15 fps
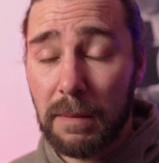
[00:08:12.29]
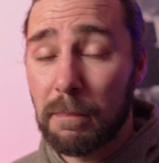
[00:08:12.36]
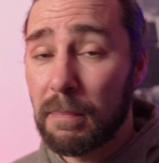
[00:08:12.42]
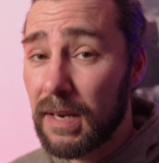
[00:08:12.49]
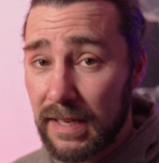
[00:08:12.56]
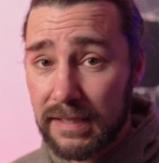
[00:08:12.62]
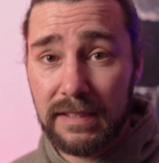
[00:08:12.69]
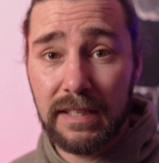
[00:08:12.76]

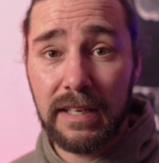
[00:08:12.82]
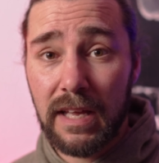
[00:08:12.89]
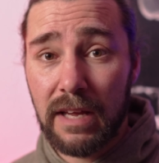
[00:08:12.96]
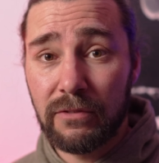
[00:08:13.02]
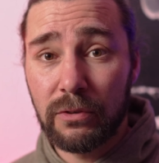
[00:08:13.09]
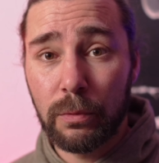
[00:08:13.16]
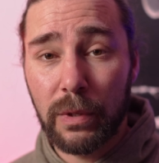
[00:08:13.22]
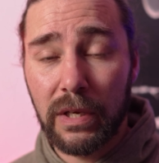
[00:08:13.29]
Plastic
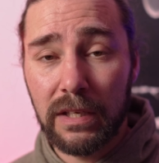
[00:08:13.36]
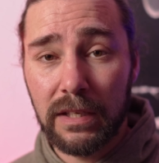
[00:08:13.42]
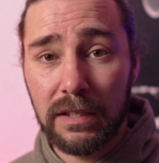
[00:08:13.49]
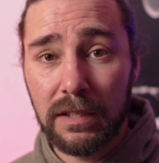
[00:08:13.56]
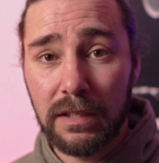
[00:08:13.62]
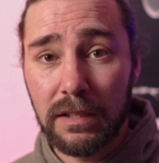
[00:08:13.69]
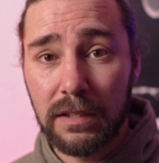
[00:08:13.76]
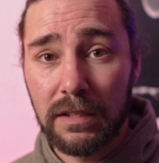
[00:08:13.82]

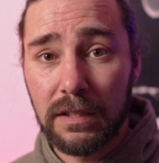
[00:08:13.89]
everywhere